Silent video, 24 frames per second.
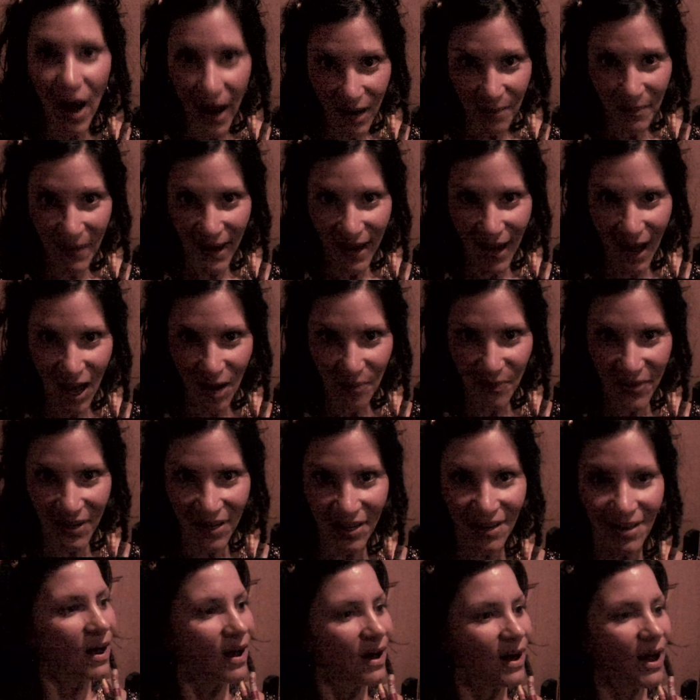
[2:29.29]
am I
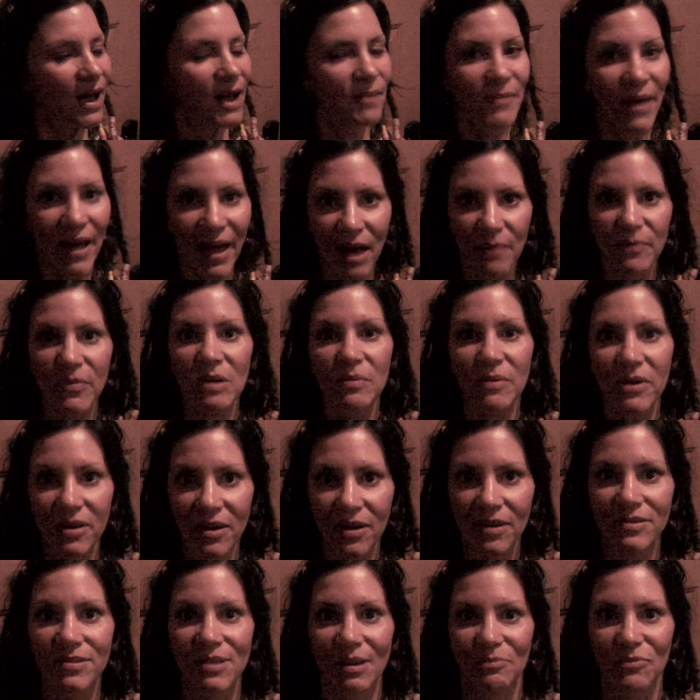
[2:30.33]
happy? I'm happy
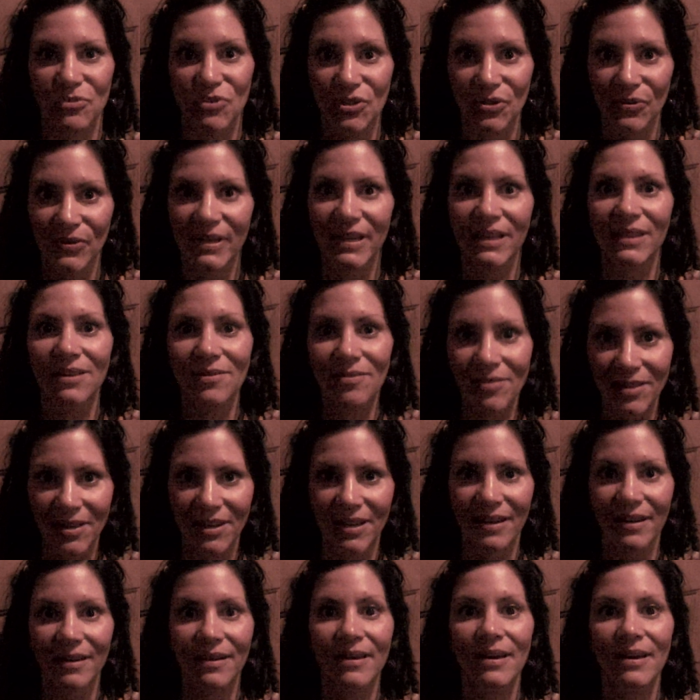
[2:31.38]
because I'm doing the thing